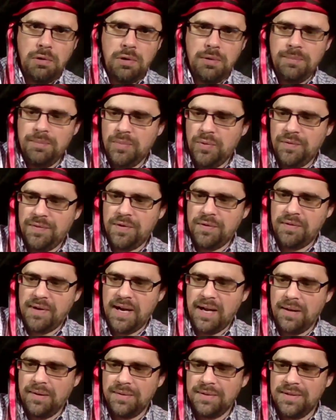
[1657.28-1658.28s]
moved
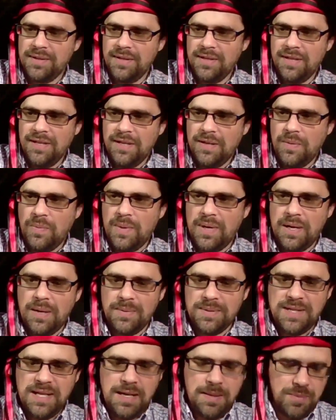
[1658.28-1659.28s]
around when I
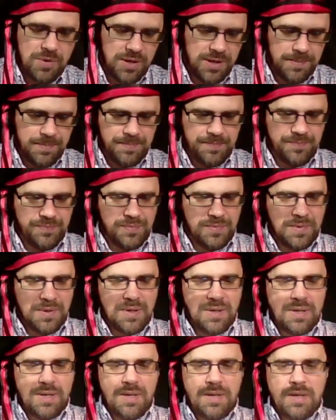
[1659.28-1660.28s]
was hammering.
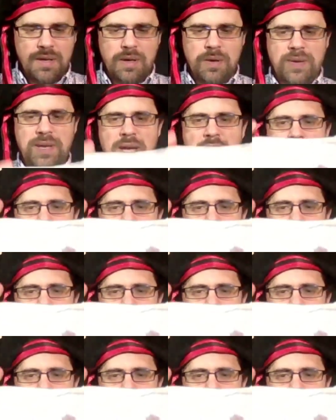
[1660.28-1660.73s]
Okay,